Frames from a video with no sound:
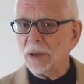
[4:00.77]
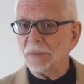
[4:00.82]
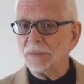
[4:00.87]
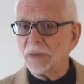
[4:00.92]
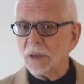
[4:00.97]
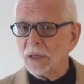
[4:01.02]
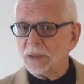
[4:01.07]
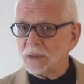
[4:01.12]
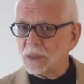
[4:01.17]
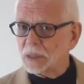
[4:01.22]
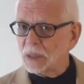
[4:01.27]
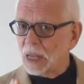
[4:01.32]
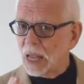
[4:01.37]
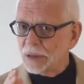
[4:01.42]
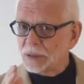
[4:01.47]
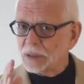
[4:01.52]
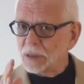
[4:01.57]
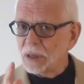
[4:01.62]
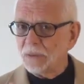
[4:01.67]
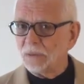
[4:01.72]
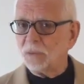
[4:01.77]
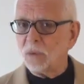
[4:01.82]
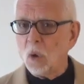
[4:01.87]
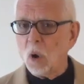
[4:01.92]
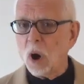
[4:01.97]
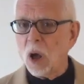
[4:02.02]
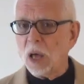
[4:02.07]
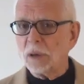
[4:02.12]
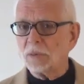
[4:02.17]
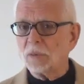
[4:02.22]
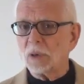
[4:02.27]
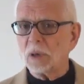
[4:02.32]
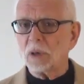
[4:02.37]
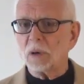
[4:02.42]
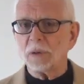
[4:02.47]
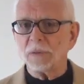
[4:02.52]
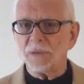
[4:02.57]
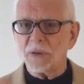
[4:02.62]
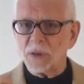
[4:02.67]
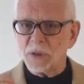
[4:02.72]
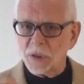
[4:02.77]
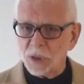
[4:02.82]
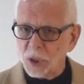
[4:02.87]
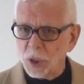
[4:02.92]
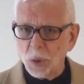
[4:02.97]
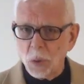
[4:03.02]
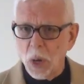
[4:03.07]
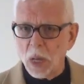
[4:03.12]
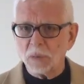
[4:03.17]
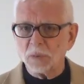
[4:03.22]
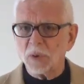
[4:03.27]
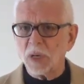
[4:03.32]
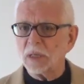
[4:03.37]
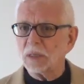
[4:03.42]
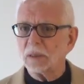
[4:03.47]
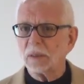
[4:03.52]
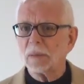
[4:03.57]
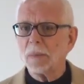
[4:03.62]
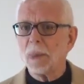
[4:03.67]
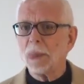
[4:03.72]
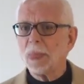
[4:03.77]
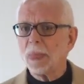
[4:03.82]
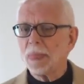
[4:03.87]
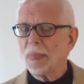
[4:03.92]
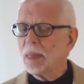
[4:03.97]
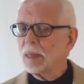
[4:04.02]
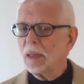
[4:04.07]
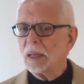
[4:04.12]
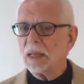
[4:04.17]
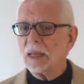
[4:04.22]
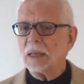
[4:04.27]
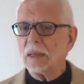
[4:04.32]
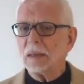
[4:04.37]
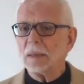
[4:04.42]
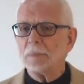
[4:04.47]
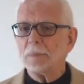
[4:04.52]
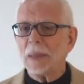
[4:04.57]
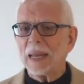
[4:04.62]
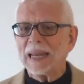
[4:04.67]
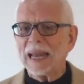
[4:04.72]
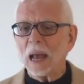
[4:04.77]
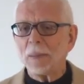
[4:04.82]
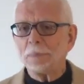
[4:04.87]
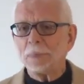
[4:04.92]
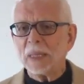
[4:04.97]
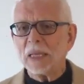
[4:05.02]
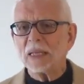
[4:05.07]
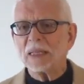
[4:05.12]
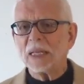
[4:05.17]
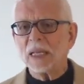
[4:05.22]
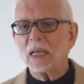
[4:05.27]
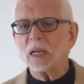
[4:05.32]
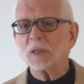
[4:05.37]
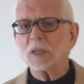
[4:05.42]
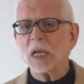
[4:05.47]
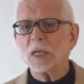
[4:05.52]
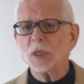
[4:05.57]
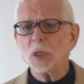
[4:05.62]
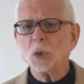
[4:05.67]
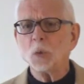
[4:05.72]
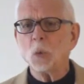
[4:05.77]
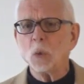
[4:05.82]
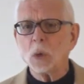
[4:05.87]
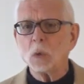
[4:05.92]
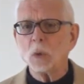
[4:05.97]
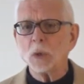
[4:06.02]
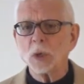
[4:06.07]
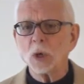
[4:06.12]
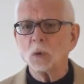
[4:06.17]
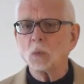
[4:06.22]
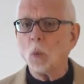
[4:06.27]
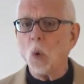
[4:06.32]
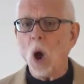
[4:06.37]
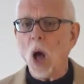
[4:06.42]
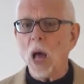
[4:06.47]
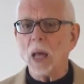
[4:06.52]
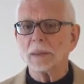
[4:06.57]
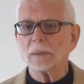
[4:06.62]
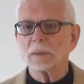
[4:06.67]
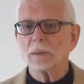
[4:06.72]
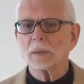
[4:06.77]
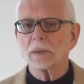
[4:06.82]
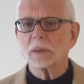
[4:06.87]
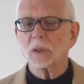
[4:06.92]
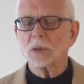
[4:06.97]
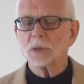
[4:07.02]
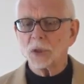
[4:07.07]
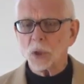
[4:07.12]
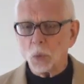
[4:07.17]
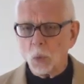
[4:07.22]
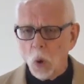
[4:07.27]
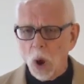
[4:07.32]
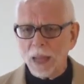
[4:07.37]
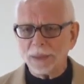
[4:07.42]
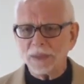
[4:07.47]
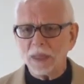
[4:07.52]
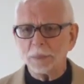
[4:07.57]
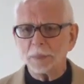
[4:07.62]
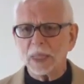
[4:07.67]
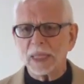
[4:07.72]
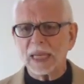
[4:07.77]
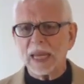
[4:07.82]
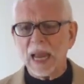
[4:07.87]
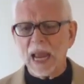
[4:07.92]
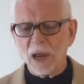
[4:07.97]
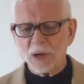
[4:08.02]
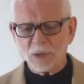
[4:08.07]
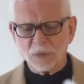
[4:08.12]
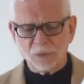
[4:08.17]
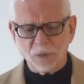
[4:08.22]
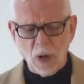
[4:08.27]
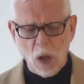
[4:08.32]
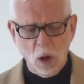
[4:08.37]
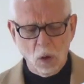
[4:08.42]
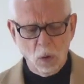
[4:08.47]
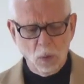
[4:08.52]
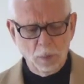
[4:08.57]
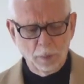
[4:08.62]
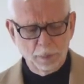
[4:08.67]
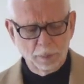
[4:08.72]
If it's less than 400 or if it's 200, may not be a deal that you'd want, because you want them to cash flow.